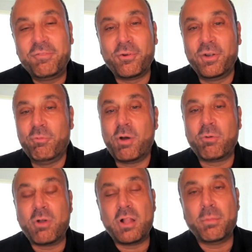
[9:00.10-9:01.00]
for and what
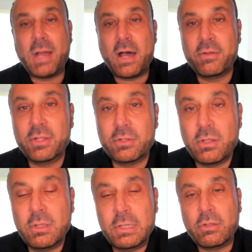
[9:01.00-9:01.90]
we're all about,
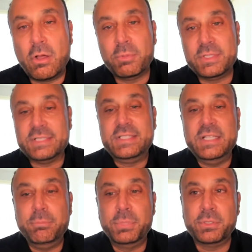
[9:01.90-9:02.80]
along with the
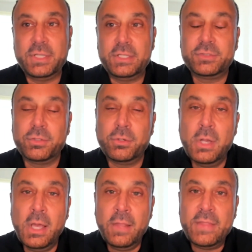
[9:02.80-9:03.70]
team building. So
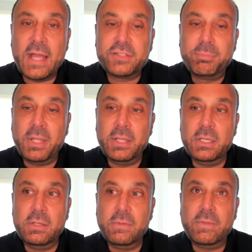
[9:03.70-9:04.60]
that's
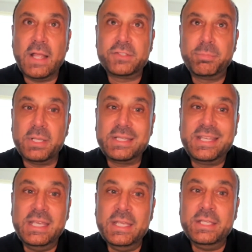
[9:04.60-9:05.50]
been
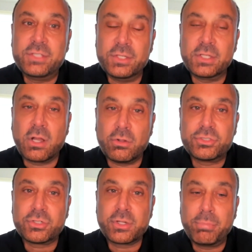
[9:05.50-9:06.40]
key to the
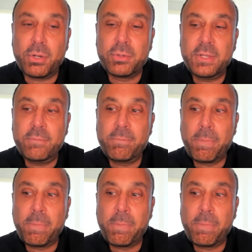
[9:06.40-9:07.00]
culture component.